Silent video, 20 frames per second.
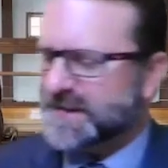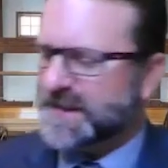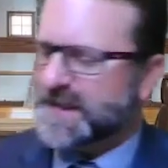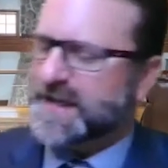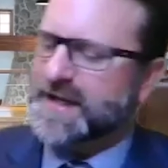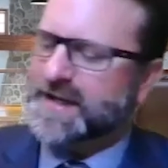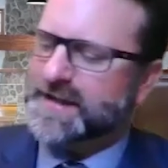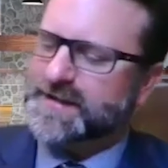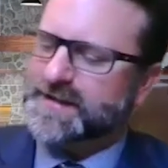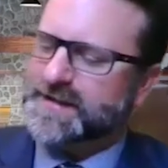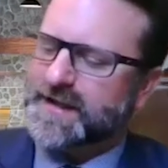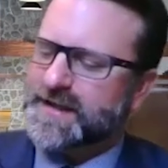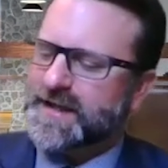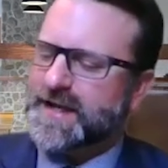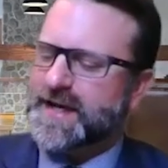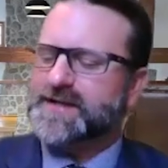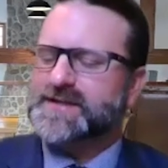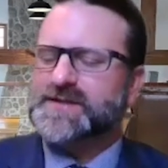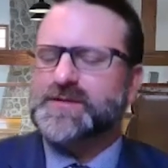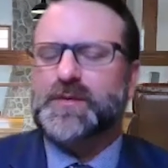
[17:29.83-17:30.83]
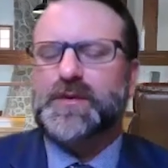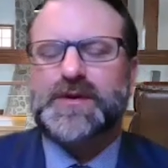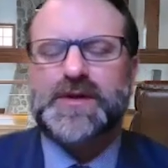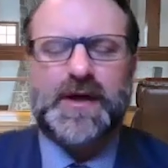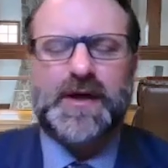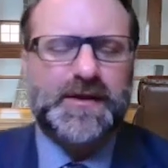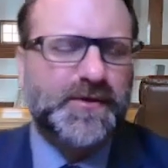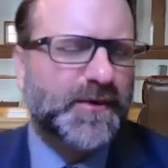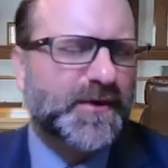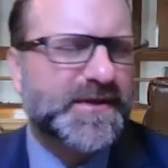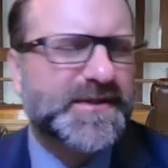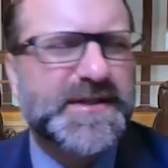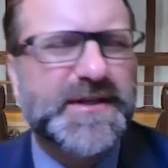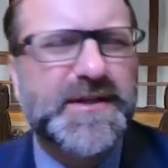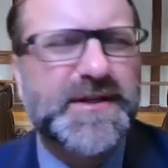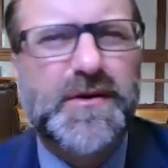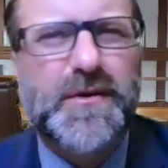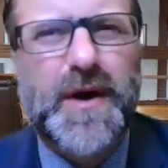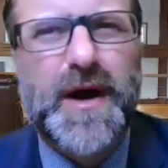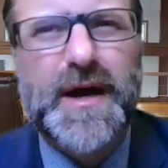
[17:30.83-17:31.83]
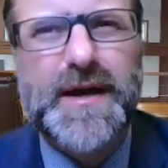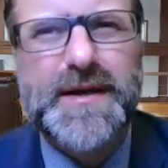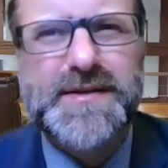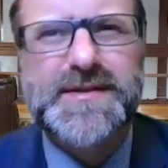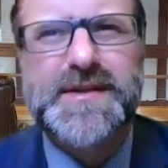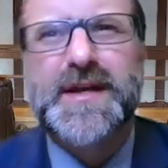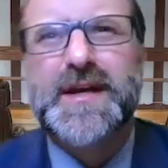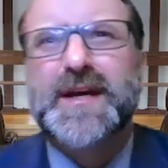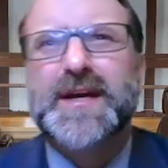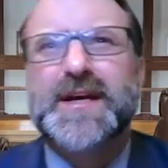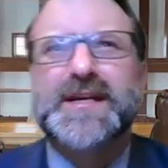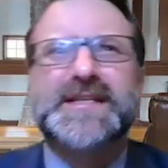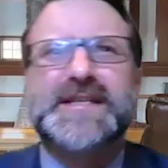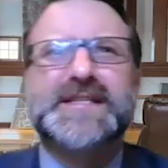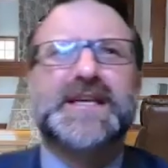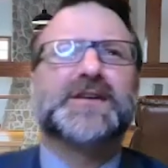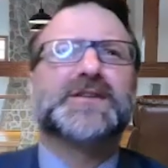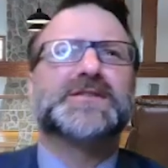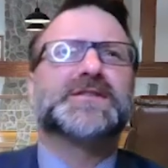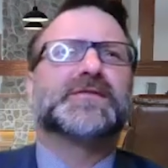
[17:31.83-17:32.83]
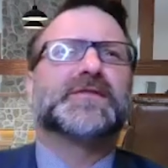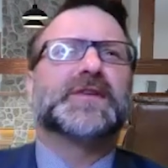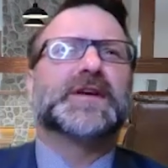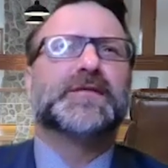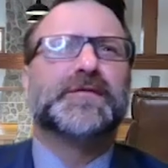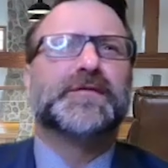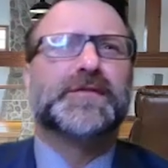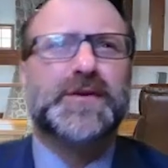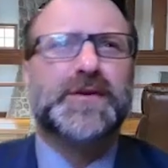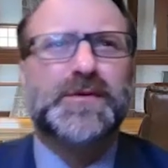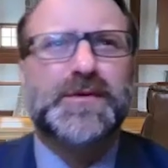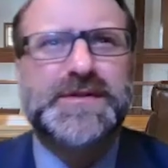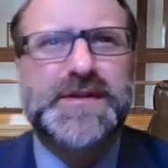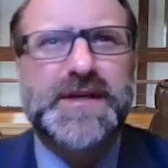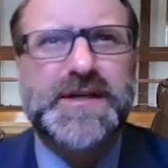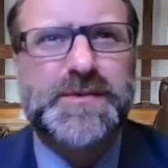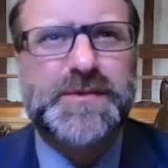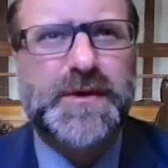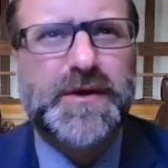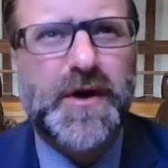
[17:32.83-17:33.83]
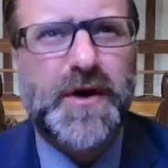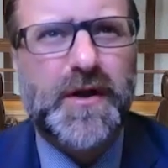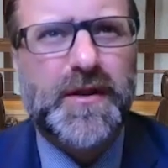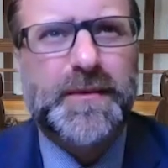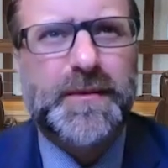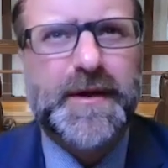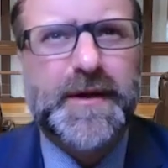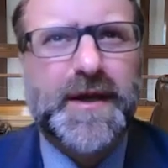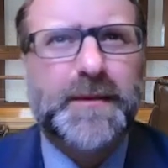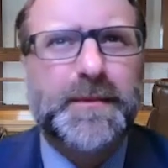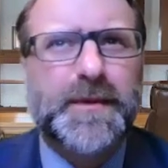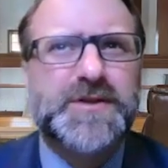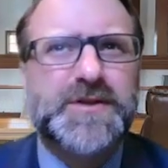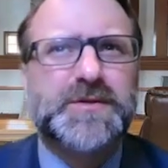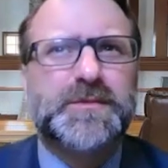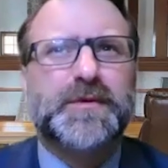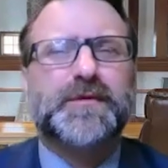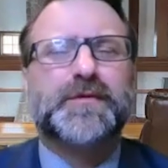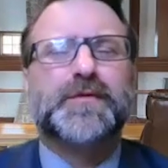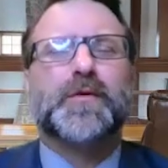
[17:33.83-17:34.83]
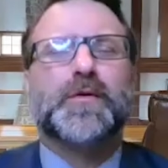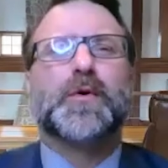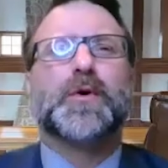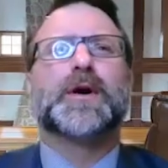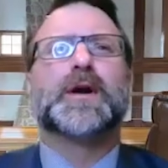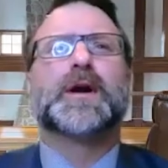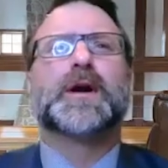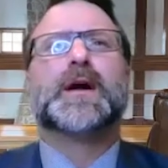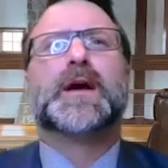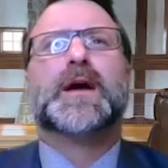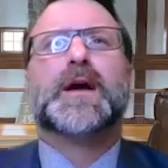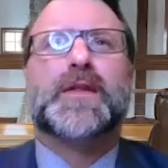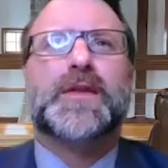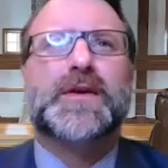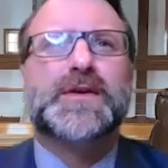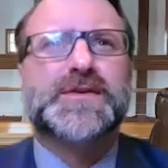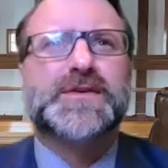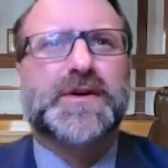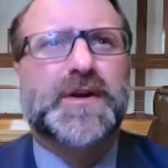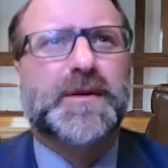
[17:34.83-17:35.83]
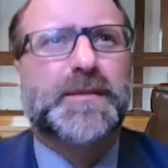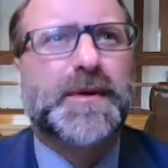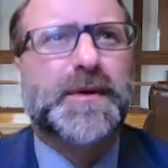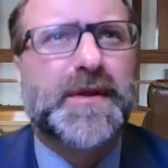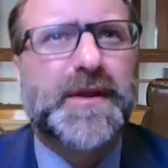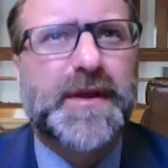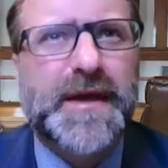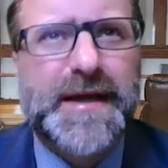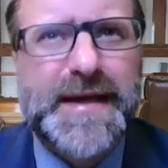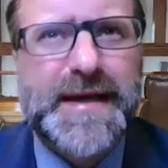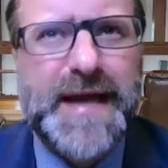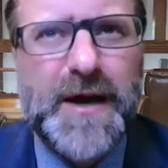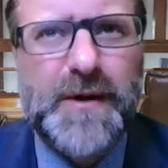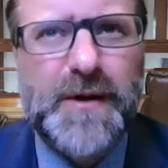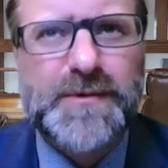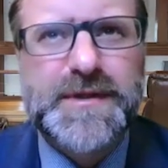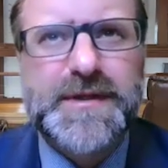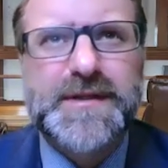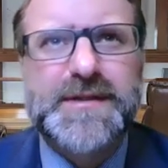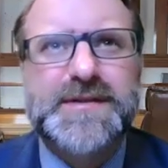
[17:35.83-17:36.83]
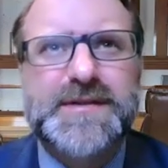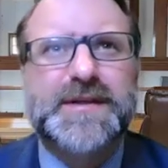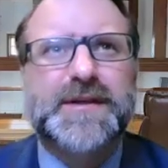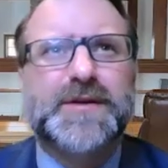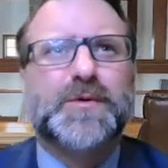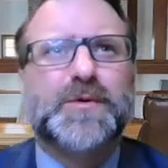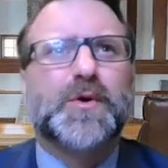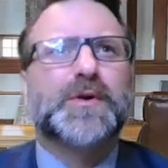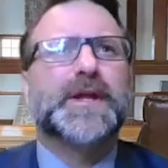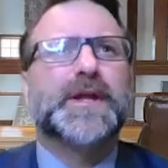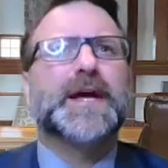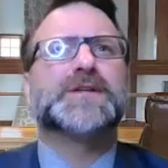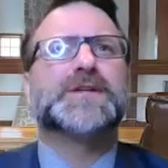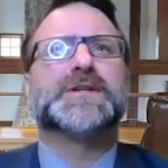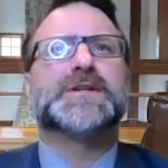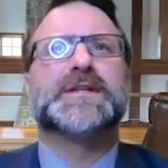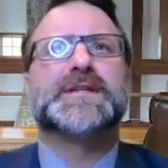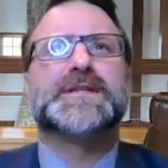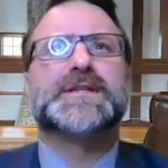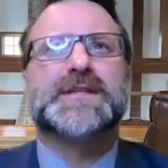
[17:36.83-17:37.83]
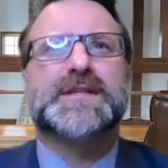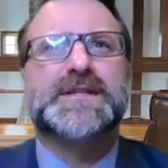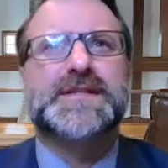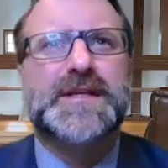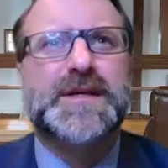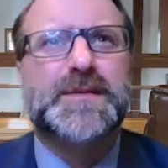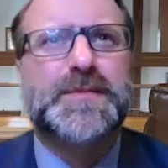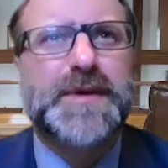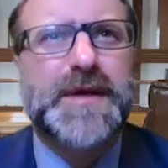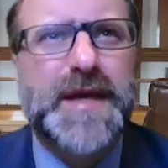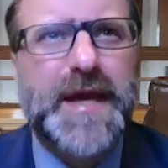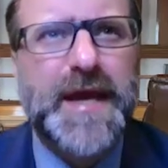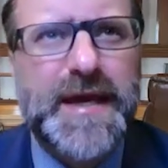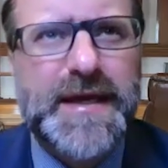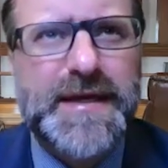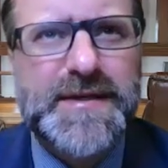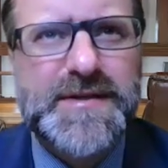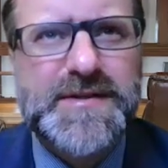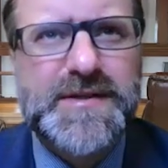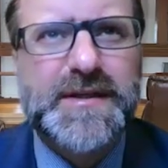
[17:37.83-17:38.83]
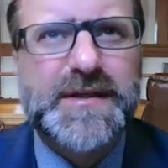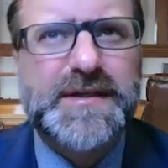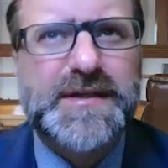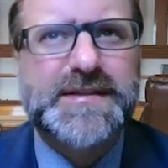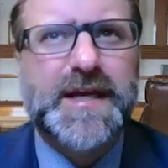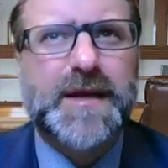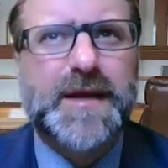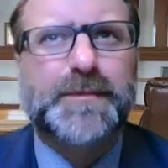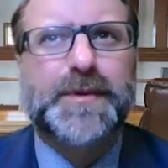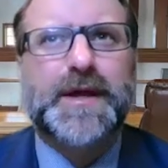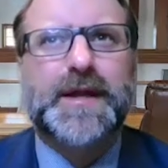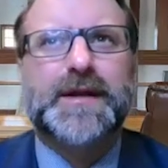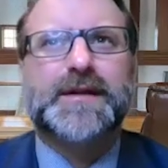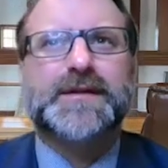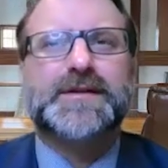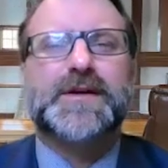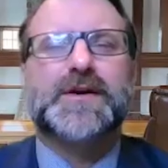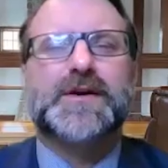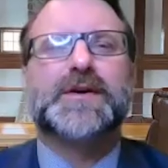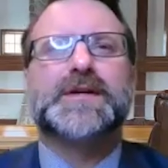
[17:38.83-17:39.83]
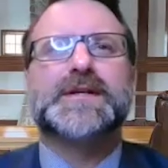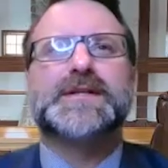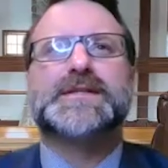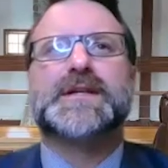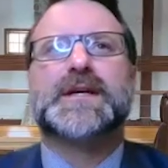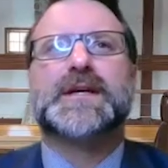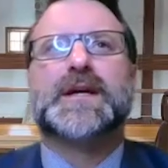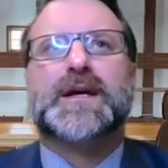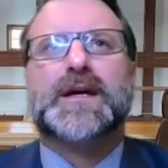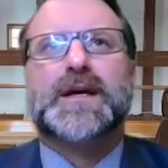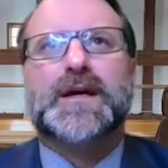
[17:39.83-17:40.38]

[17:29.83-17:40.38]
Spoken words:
And yeah, so when we talked to our COIs, centers of influence, as we call them, like I mentioned before, these are going to be the accountants, the enrolled agents, the CPAs, the estate planning attorneys,